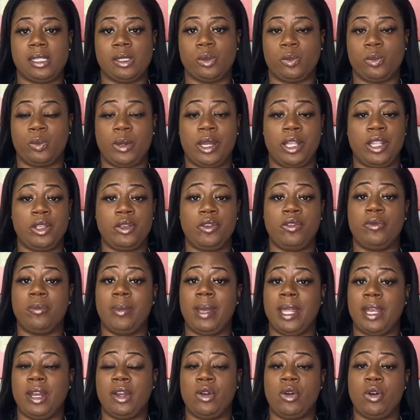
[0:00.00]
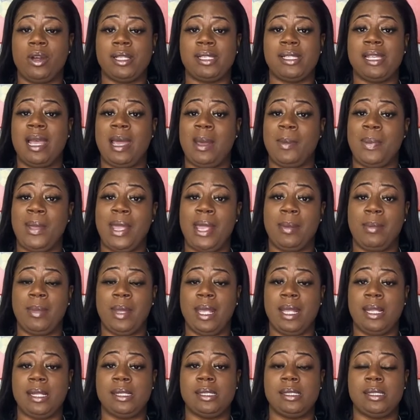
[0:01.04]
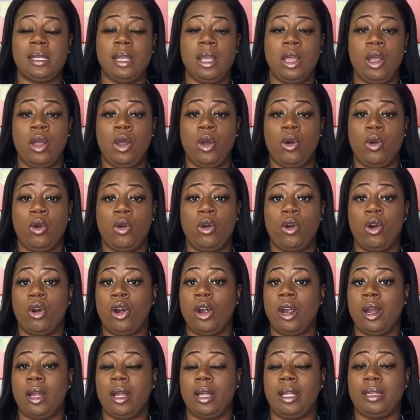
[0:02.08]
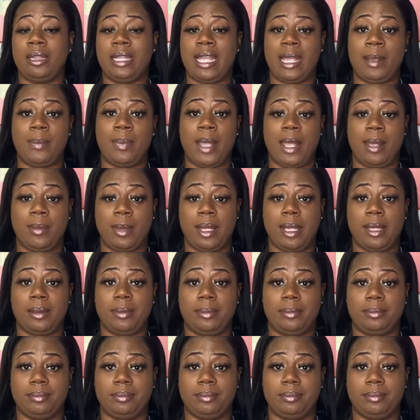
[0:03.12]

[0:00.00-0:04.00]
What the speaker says: whether you've made an on-time payment or a late payment.